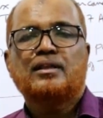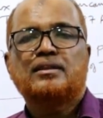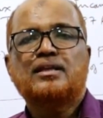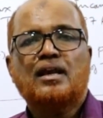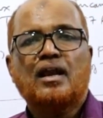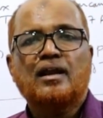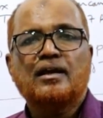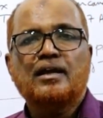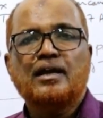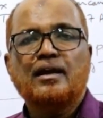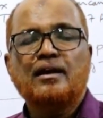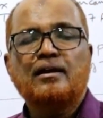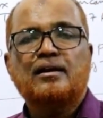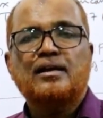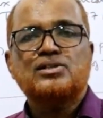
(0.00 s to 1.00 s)
there are
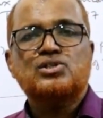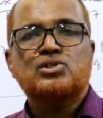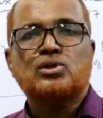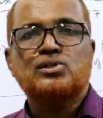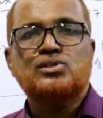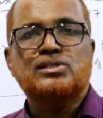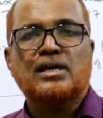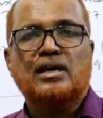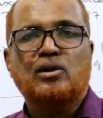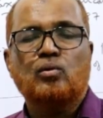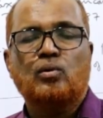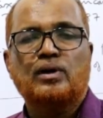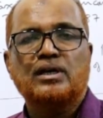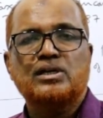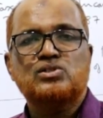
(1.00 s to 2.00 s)
interest on
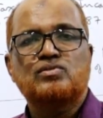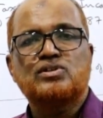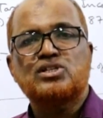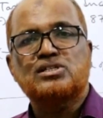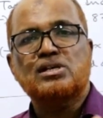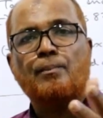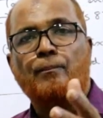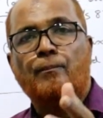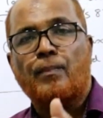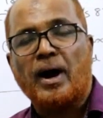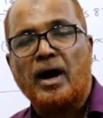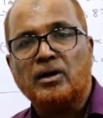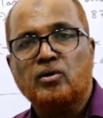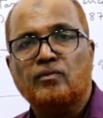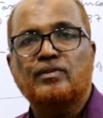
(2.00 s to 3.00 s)
securities which is a
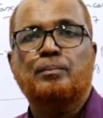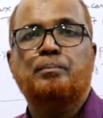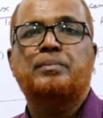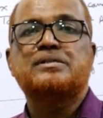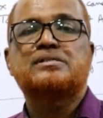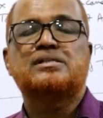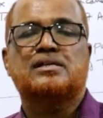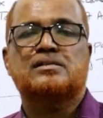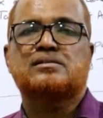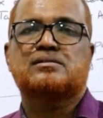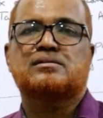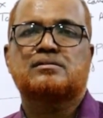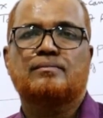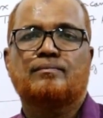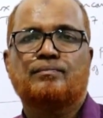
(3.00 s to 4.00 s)
part of the
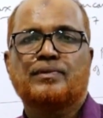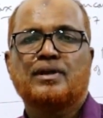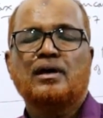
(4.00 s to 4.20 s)
business.